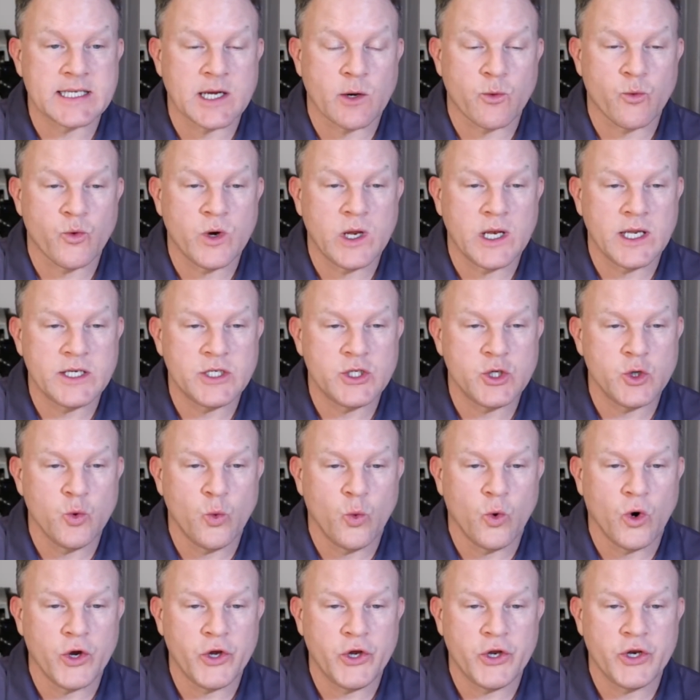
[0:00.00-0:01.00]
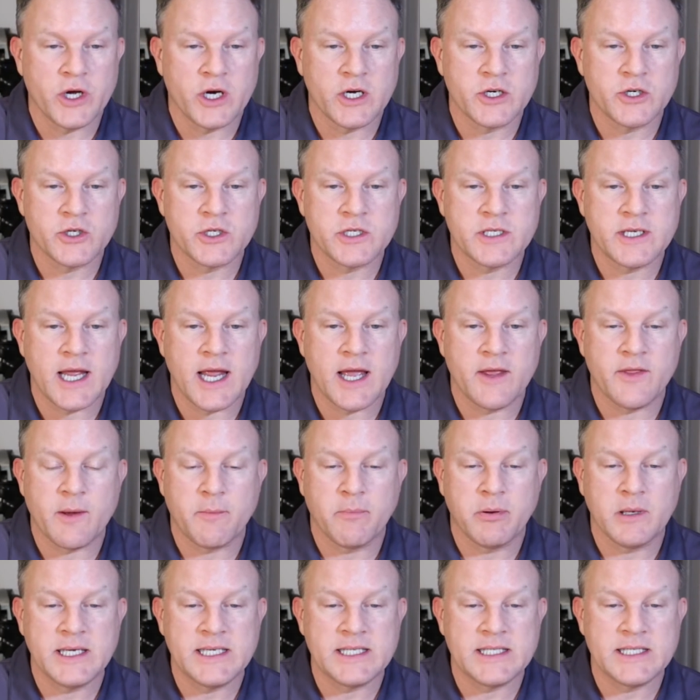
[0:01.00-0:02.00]
I really do want you to understand
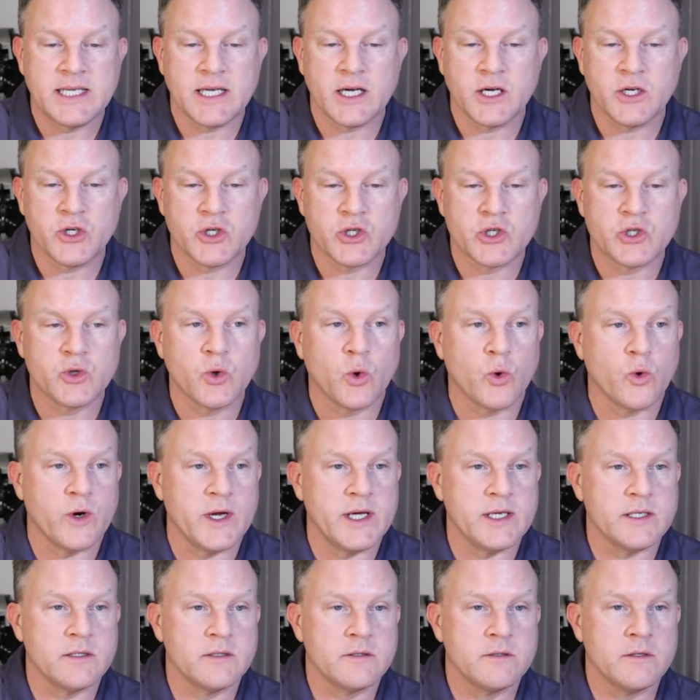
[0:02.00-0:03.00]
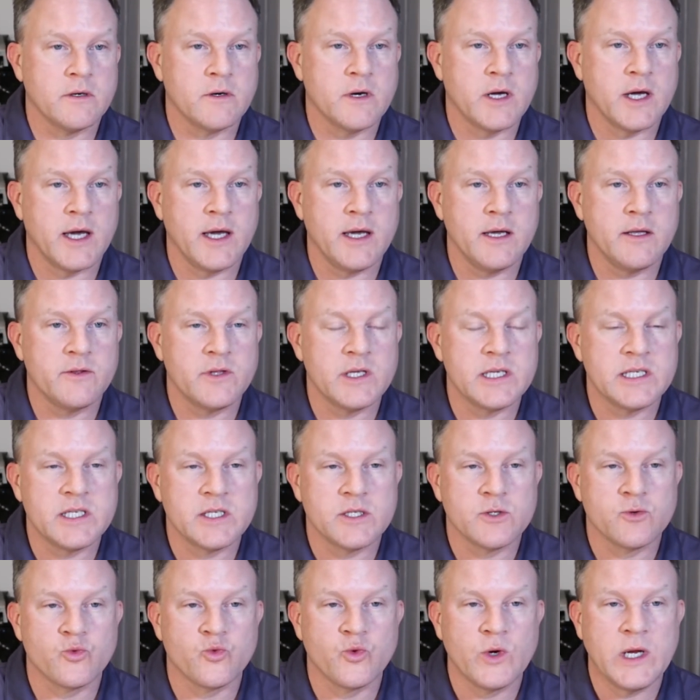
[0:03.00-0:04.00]
that. Please tell your stories, okay? This
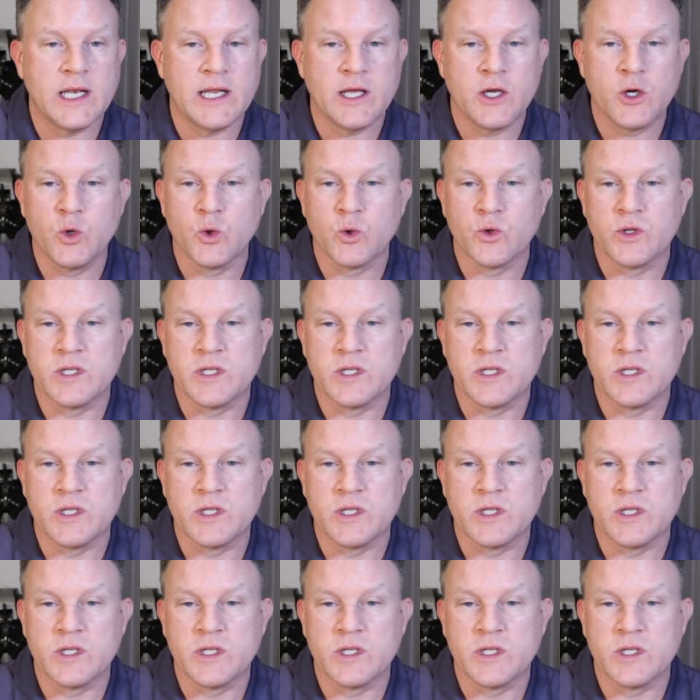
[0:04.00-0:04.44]
is really cool.